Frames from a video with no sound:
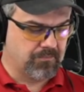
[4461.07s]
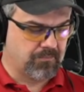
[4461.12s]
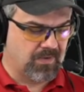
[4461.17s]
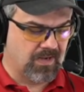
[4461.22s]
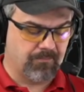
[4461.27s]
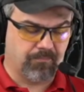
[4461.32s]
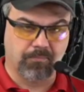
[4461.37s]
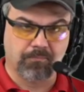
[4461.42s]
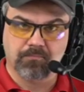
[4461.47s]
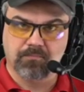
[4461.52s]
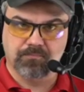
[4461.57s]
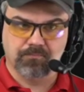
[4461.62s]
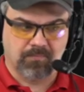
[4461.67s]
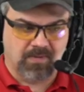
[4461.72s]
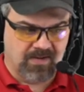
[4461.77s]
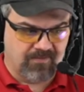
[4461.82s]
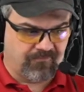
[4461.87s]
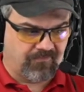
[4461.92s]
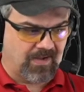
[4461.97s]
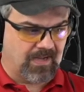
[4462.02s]
my
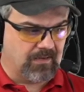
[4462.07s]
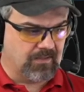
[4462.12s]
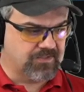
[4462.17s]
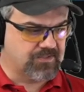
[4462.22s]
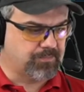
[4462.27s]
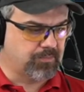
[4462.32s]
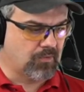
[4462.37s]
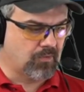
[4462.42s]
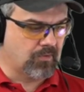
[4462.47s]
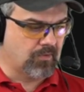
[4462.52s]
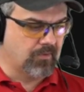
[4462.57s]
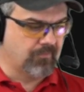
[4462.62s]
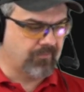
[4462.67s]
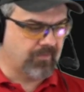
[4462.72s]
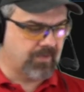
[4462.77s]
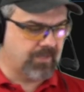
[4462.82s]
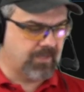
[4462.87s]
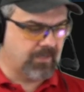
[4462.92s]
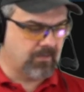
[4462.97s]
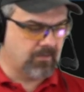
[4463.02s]
my file explorer
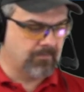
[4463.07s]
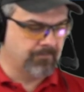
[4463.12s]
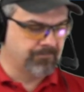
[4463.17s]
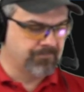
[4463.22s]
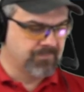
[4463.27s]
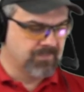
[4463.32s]
over here,